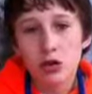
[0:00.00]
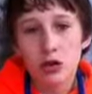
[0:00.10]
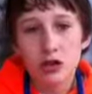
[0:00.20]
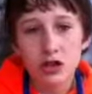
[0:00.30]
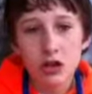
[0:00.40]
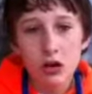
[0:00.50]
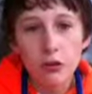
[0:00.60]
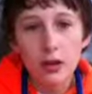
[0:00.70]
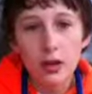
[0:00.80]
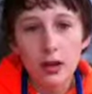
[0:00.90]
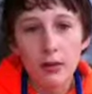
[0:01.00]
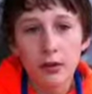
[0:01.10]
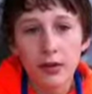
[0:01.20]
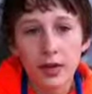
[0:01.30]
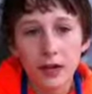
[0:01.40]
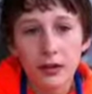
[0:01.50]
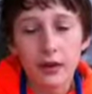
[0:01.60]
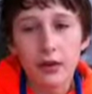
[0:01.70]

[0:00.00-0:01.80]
should still be able to let